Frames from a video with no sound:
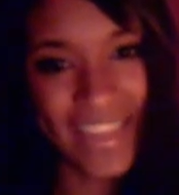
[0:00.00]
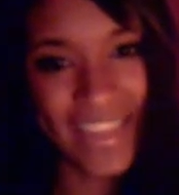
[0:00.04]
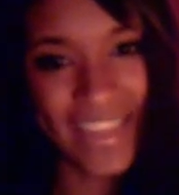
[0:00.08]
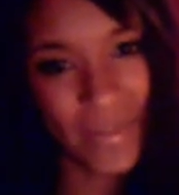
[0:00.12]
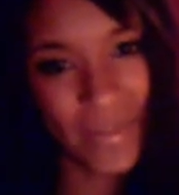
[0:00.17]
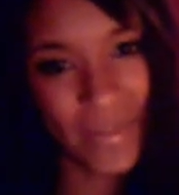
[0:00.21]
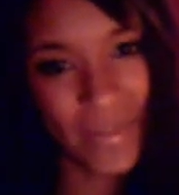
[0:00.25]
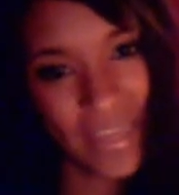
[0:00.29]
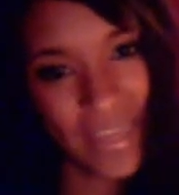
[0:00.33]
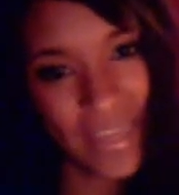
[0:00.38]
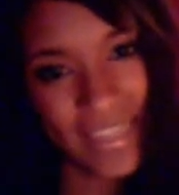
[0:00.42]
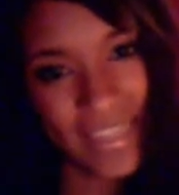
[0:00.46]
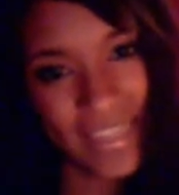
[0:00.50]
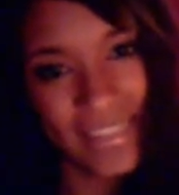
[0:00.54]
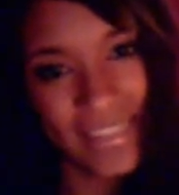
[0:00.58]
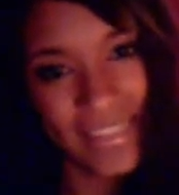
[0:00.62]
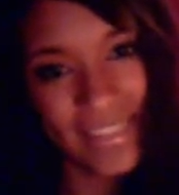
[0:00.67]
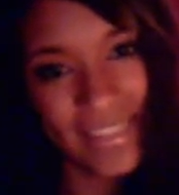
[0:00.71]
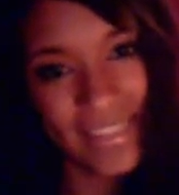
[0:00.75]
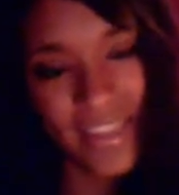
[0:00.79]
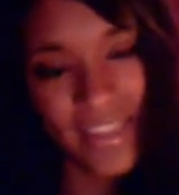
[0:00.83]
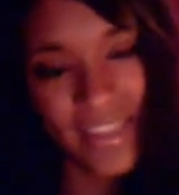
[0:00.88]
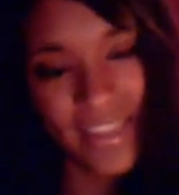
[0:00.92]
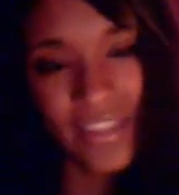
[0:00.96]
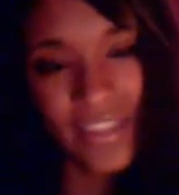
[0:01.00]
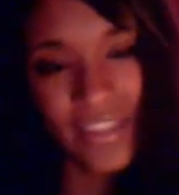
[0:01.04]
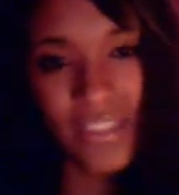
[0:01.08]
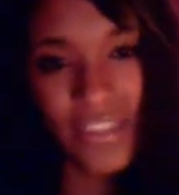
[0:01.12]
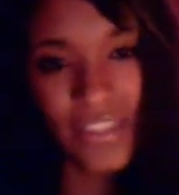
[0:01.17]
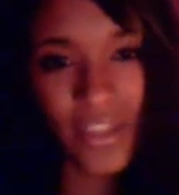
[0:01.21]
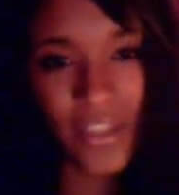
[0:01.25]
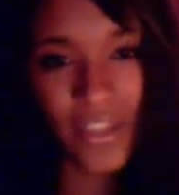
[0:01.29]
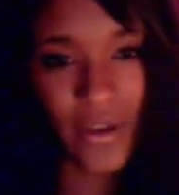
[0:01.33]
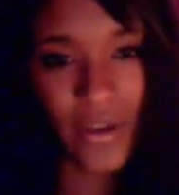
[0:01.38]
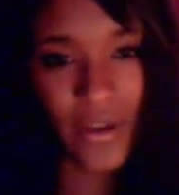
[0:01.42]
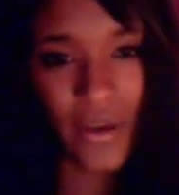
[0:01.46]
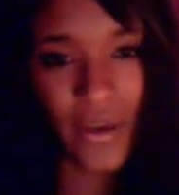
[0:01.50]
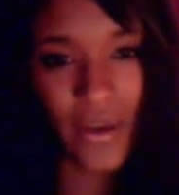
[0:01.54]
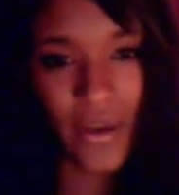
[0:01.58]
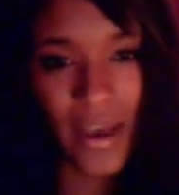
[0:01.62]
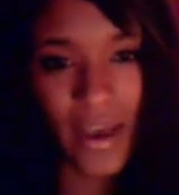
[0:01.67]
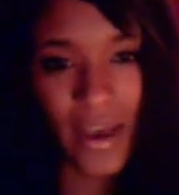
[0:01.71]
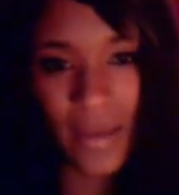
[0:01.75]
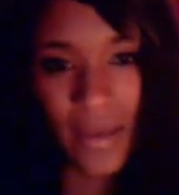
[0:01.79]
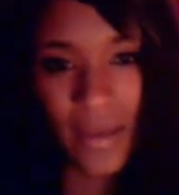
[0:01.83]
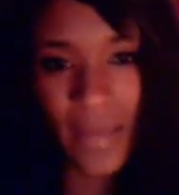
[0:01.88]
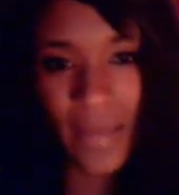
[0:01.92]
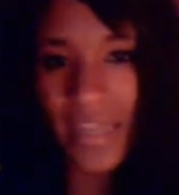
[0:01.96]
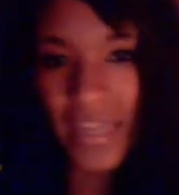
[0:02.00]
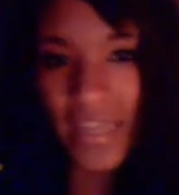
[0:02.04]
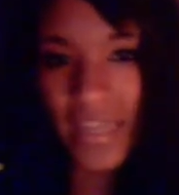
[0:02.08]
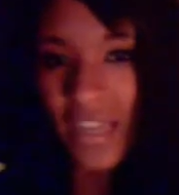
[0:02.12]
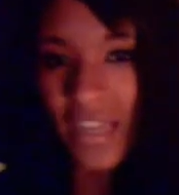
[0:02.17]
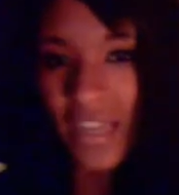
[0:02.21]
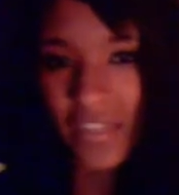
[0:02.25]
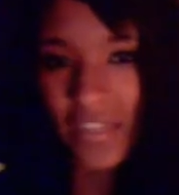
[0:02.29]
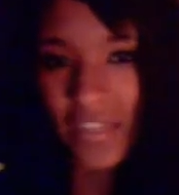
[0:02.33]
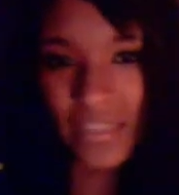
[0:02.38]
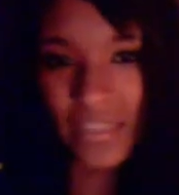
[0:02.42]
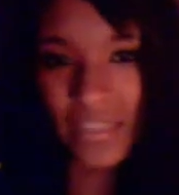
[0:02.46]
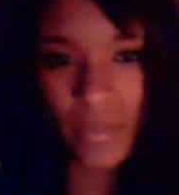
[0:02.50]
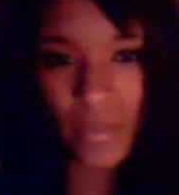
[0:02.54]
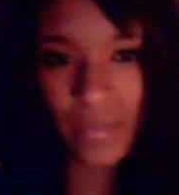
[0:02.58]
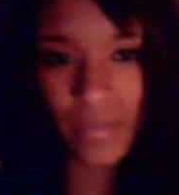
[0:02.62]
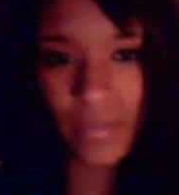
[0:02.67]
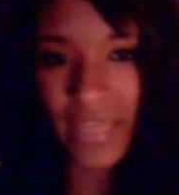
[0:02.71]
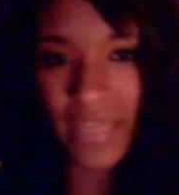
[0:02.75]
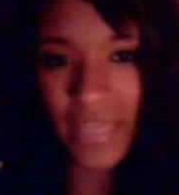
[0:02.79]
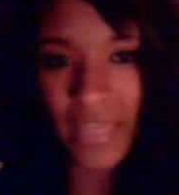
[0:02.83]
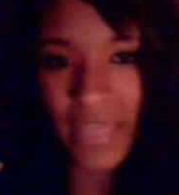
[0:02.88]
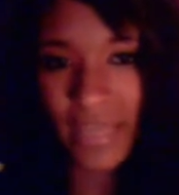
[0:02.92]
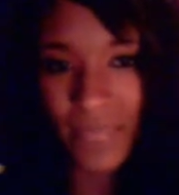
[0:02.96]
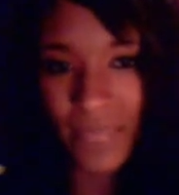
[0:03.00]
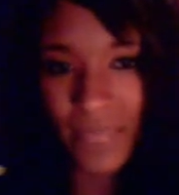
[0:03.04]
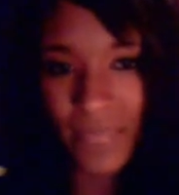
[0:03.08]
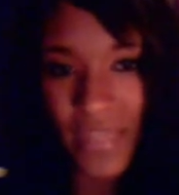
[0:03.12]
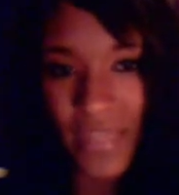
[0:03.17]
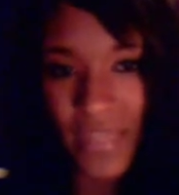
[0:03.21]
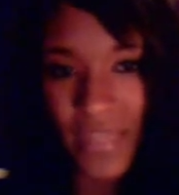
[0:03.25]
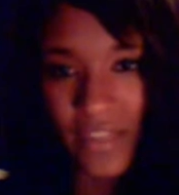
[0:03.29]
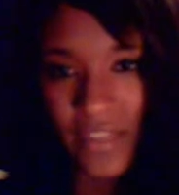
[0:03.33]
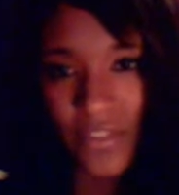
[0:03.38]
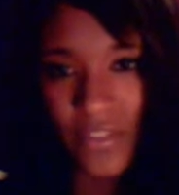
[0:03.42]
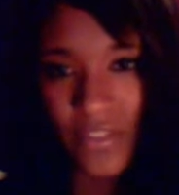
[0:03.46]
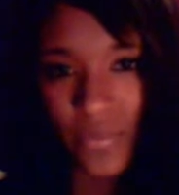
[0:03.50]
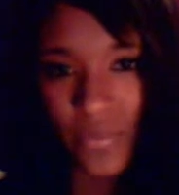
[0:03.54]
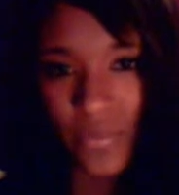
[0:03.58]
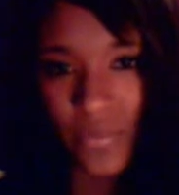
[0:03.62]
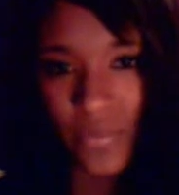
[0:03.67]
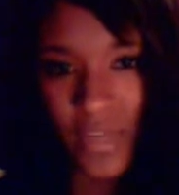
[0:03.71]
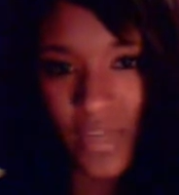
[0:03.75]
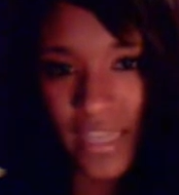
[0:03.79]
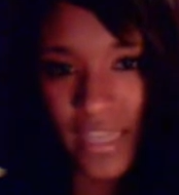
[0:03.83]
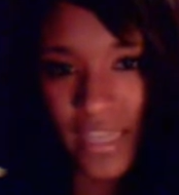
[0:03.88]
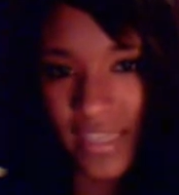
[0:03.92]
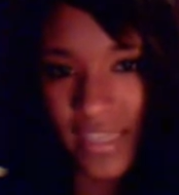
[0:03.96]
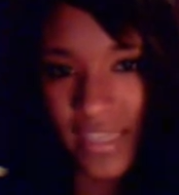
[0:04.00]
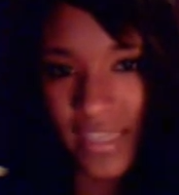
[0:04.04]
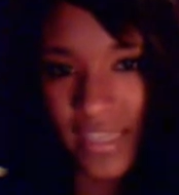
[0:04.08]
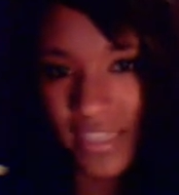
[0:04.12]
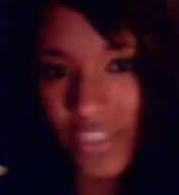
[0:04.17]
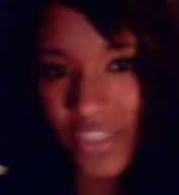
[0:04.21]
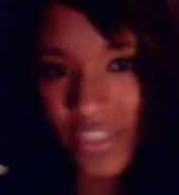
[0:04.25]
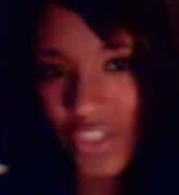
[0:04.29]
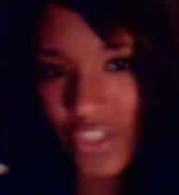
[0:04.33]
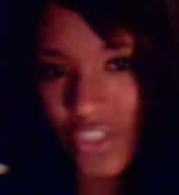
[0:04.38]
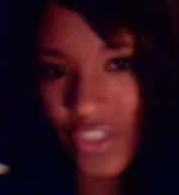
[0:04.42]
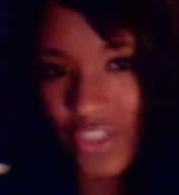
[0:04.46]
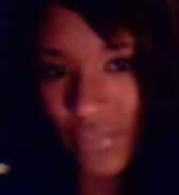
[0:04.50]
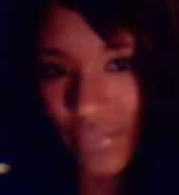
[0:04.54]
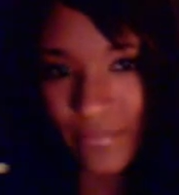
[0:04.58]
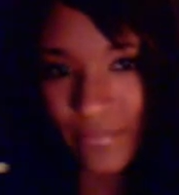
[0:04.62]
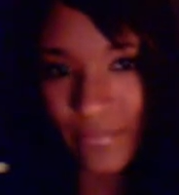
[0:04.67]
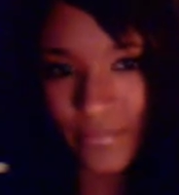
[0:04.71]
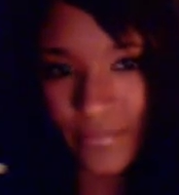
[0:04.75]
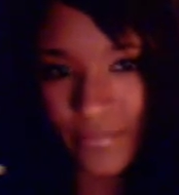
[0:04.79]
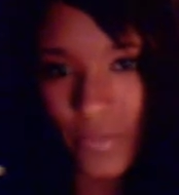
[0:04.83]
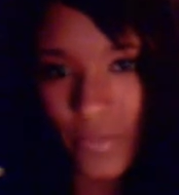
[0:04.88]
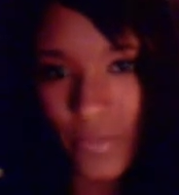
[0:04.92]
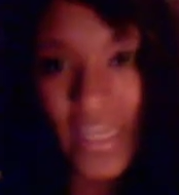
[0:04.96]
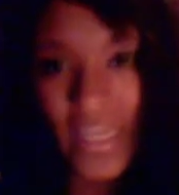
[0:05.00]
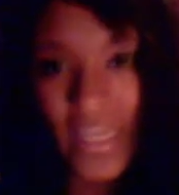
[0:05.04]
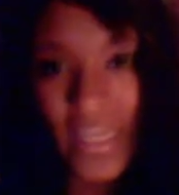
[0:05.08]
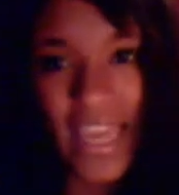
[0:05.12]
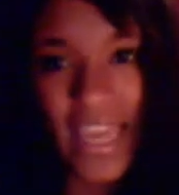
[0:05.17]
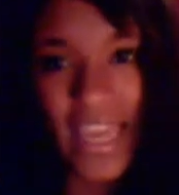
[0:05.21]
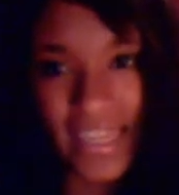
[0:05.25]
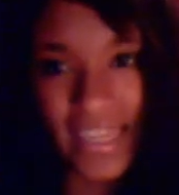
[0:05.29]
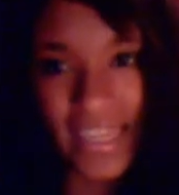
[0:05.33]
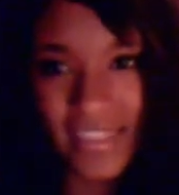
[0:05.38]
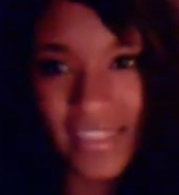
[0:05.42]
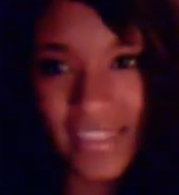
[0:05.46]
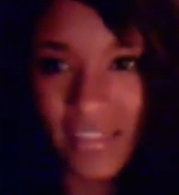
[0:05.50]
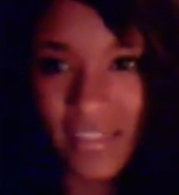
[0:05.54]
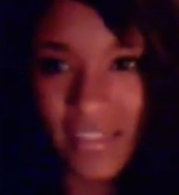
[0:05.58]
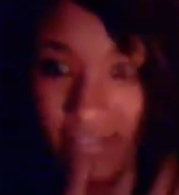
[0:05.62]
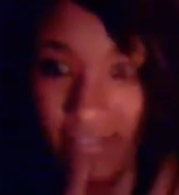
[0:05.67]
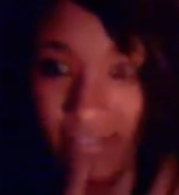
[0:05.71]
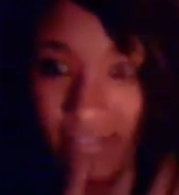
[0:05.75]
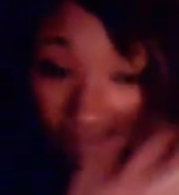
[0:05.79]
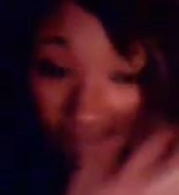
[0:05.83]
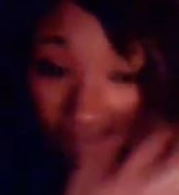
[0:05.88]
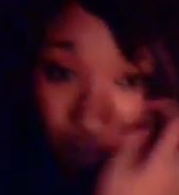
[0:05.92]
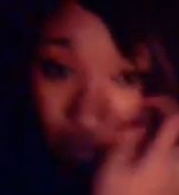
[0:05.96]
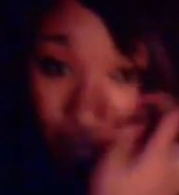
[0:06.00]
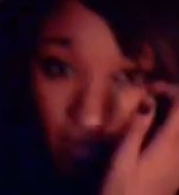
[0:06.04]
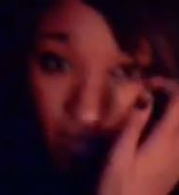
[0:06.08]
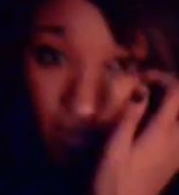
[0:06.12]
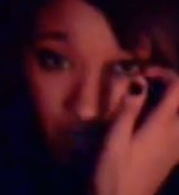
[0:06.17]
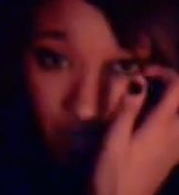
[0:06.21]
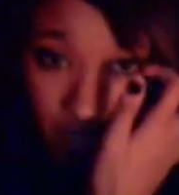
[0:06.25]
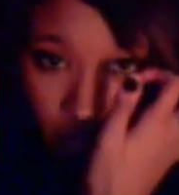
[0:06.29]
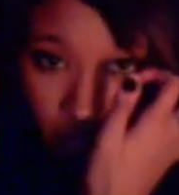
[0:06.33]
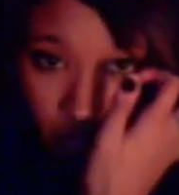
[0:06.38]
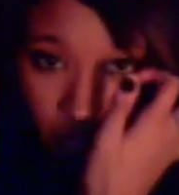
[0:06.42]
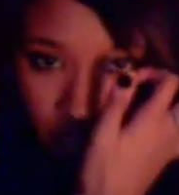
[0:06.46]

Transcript: Anyways, so my color is 1B, 28 inch. 28, sounds like I'm